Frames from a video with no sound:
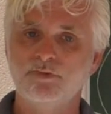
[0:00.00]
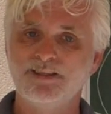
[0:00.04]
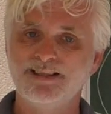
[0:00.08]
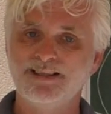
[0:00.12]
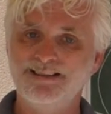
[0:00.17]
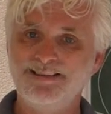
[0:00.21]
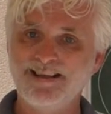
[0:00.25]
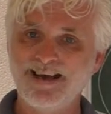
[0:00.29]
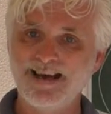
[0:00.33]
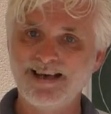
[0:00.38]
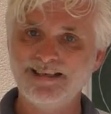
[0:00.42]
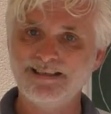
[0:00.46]

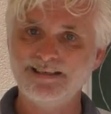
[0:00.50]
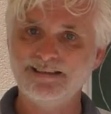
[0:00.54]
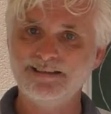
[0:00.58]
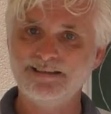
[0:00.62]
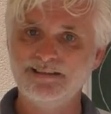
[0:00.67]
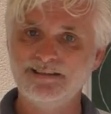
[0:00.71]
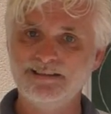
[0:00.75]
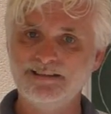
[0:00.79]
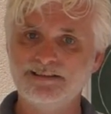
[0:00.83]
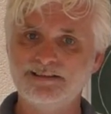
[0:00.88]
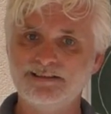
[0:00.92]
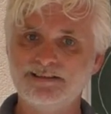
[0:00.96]
That
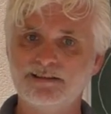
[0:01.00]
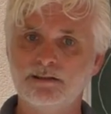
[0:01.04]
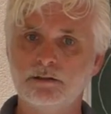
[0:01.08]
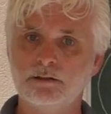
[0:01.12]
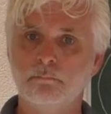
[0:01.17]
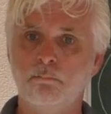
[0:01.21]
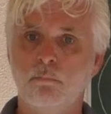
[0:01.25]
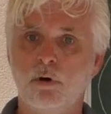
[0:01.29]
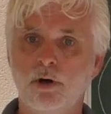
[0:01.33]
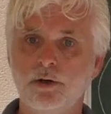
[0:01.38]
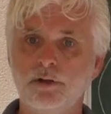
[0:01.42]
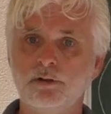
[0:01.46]
is
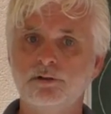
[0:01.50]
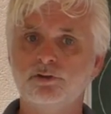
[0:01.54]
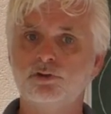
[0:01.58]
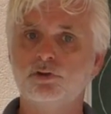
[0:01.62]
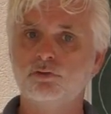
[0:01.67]
the modern